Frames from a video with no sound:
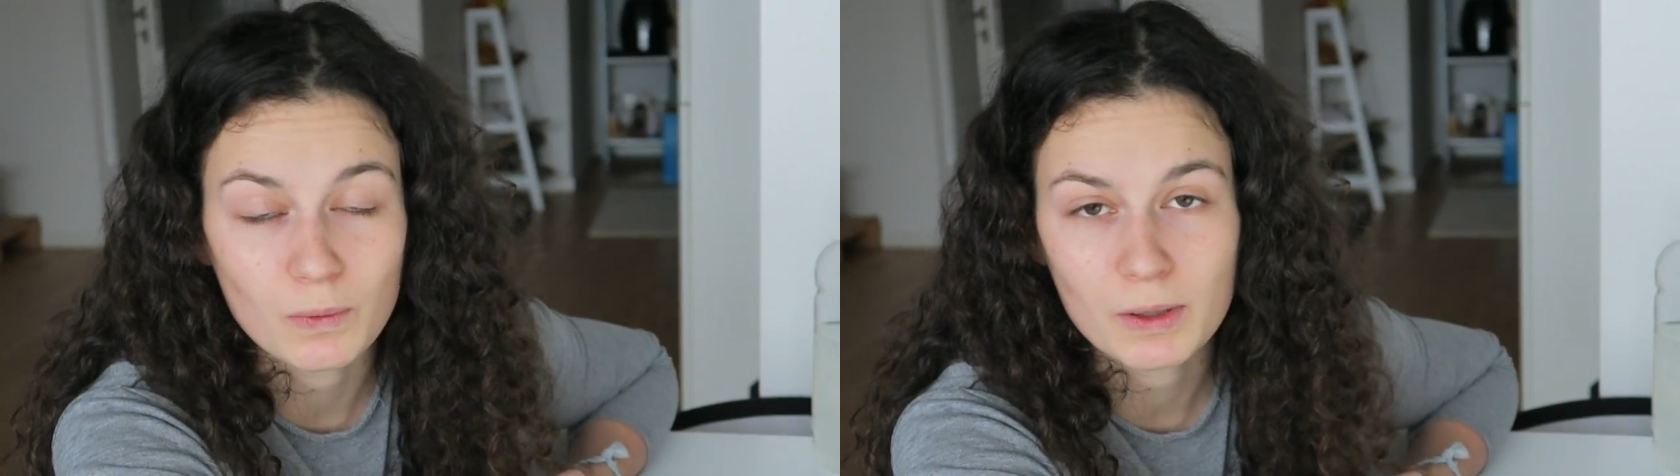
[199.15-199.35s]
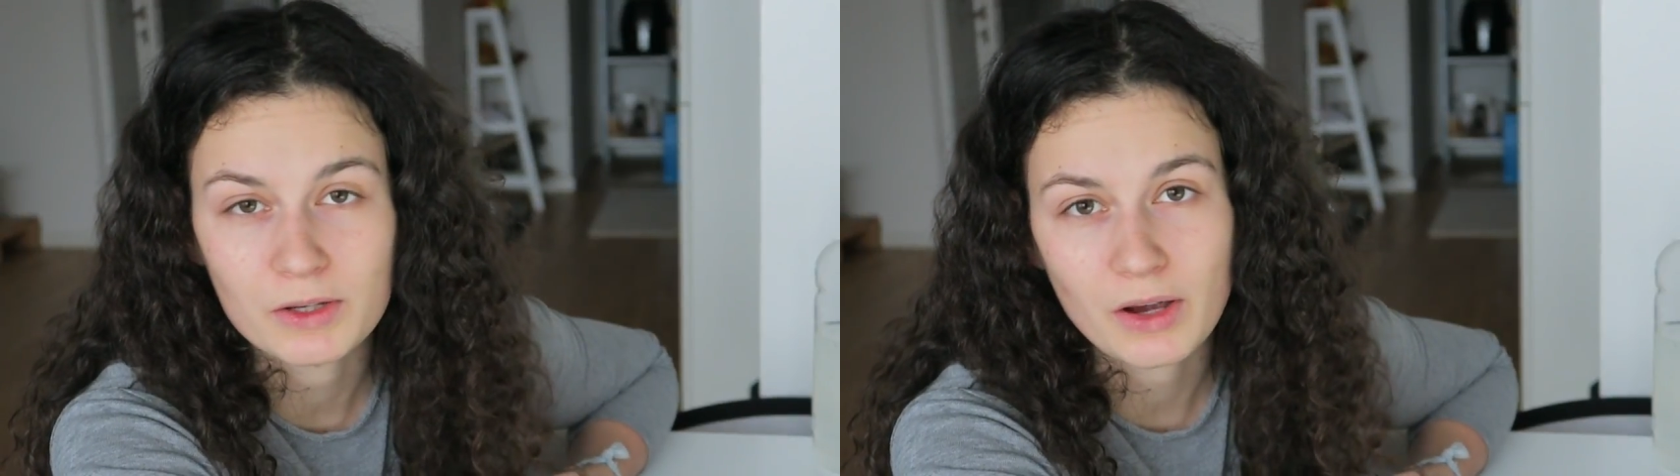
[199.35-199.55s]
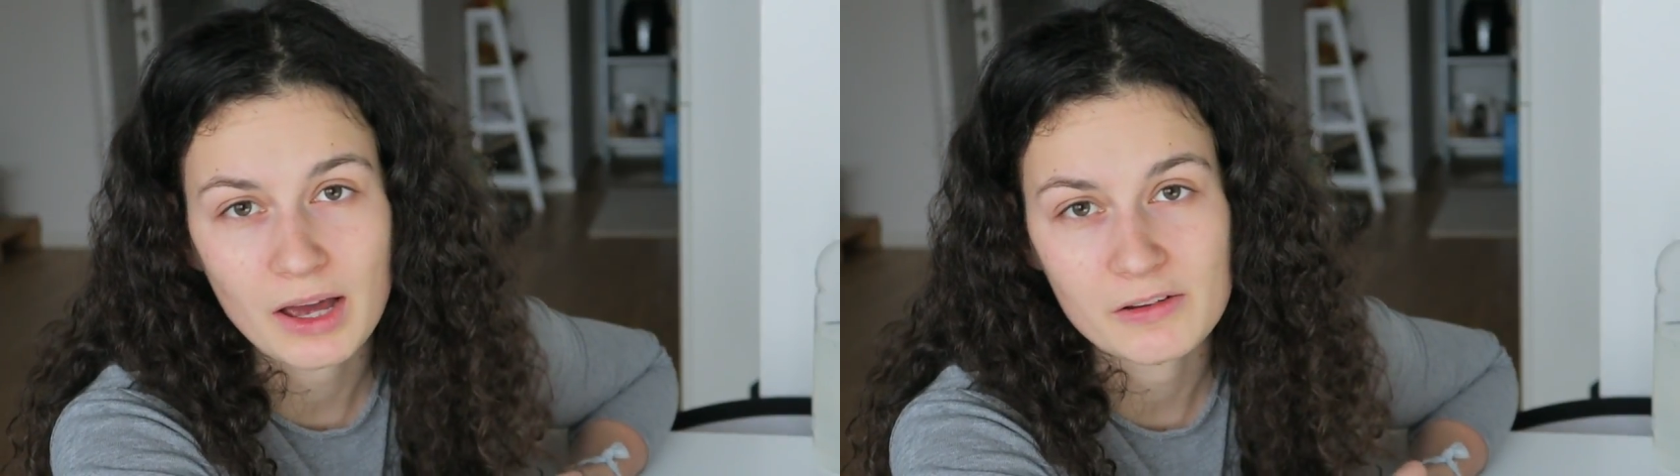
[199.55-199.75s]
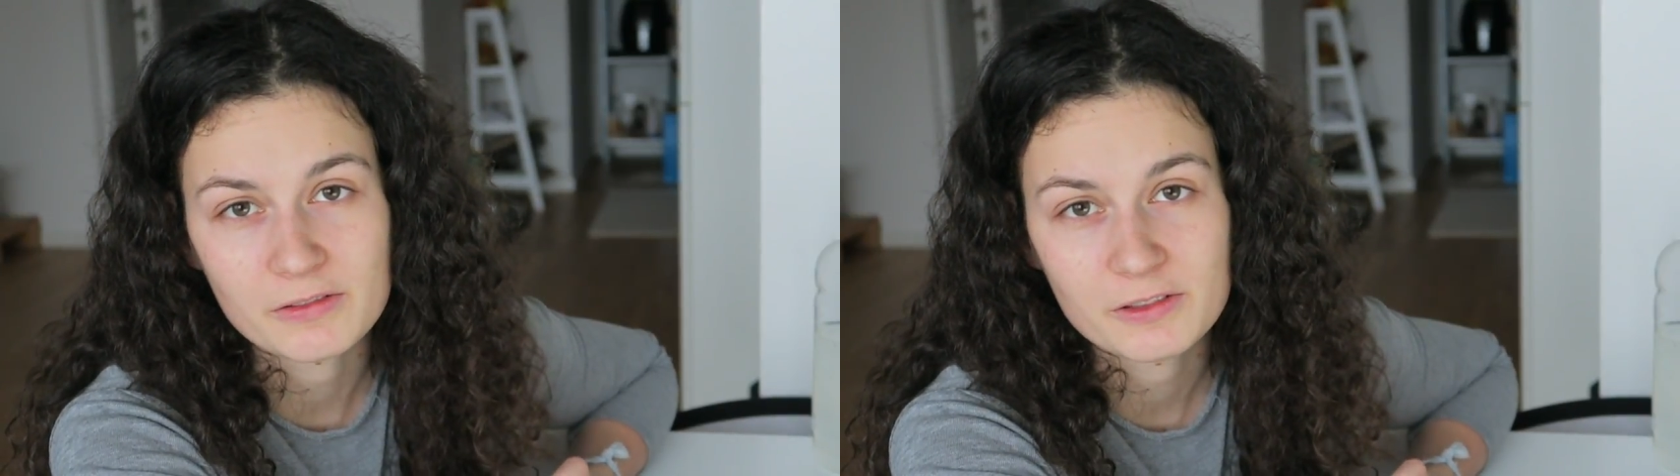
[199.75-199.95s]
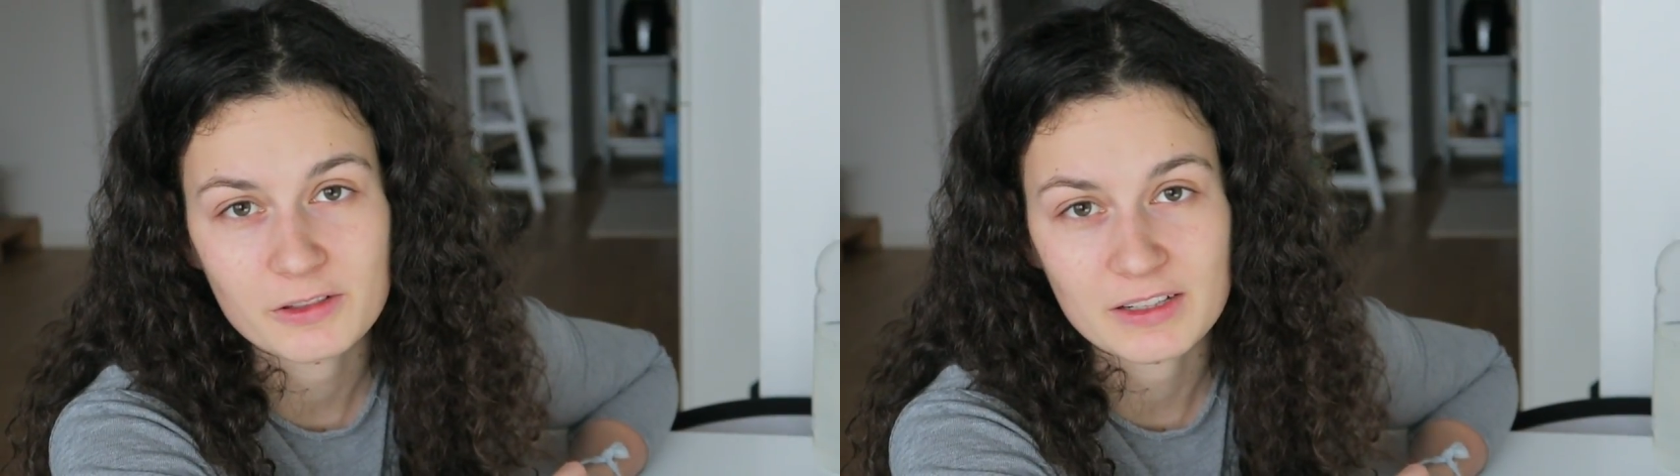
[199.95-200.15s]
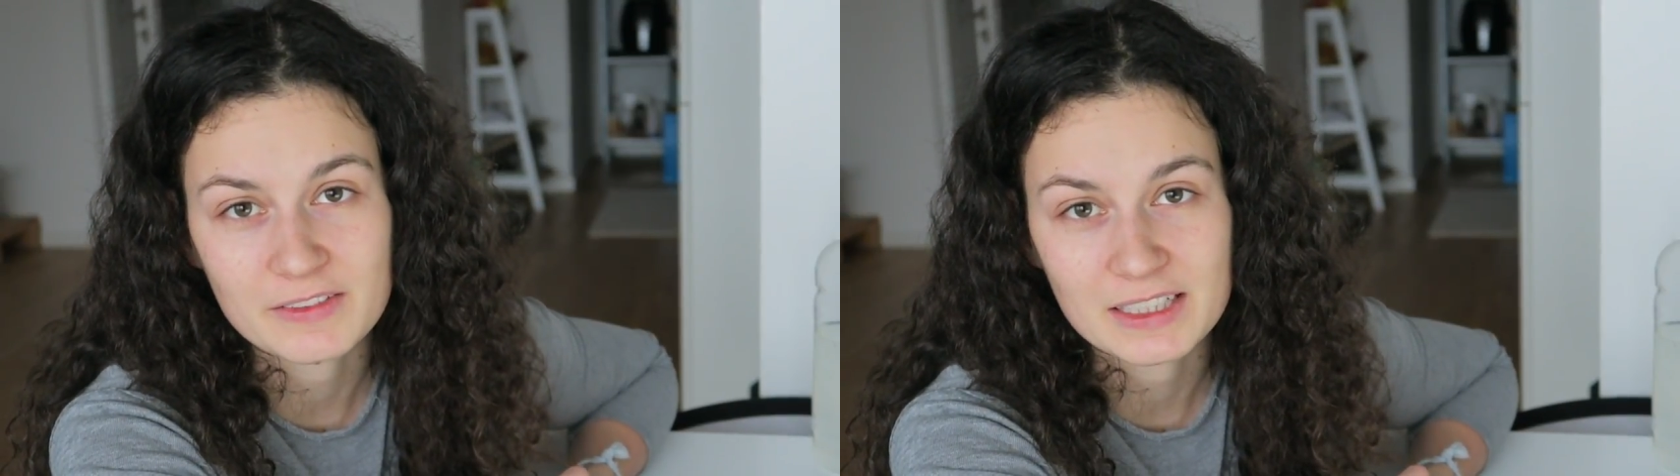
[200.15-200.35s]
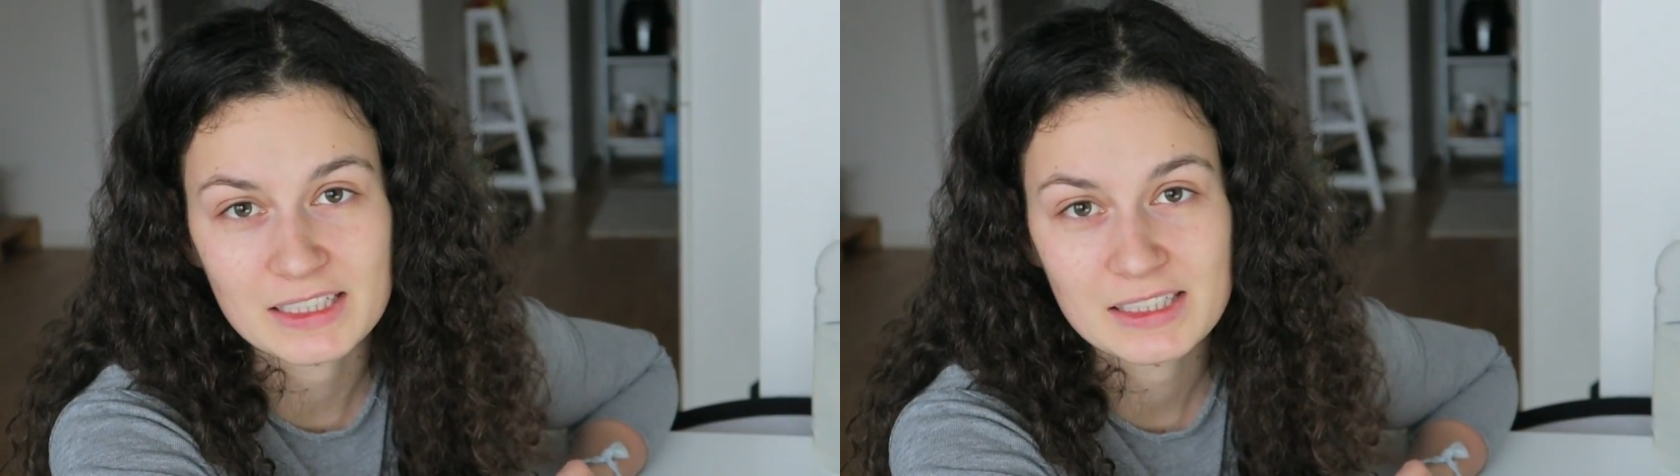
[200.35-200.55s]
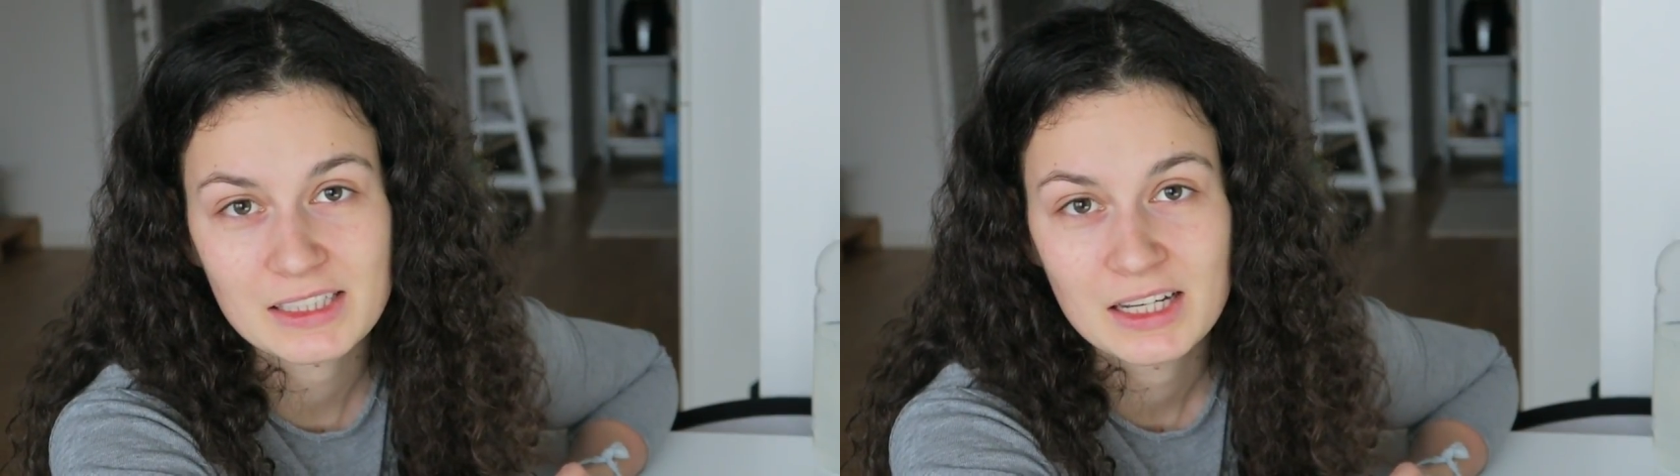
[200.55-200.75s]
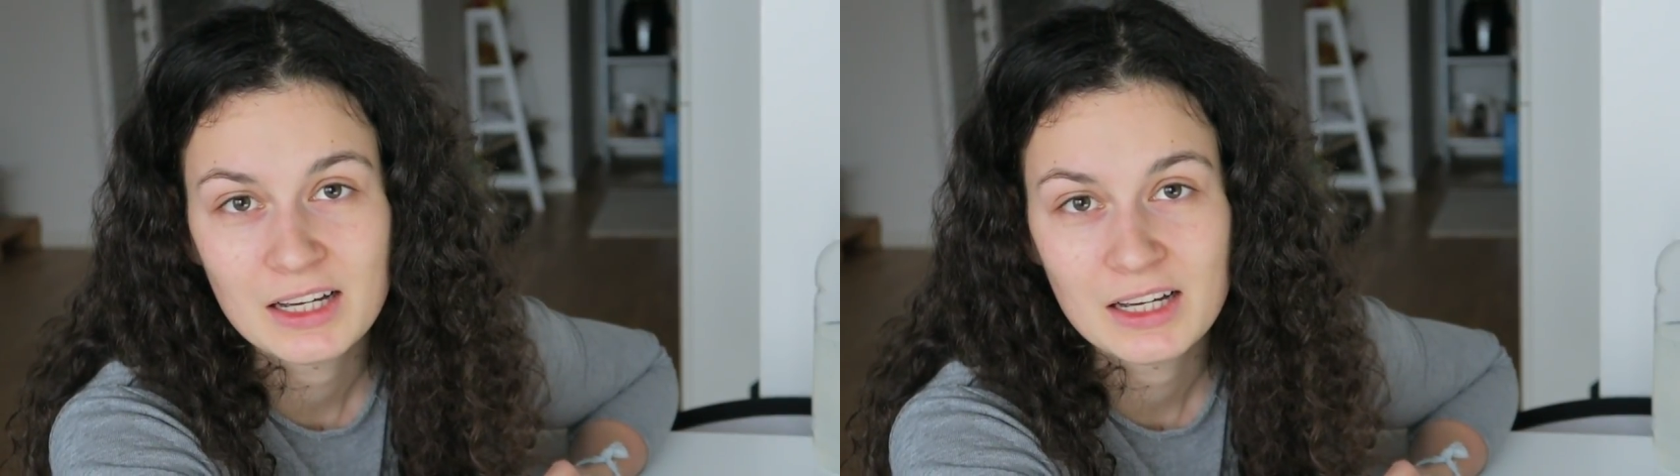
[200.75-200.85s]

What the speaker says: when you have cravings.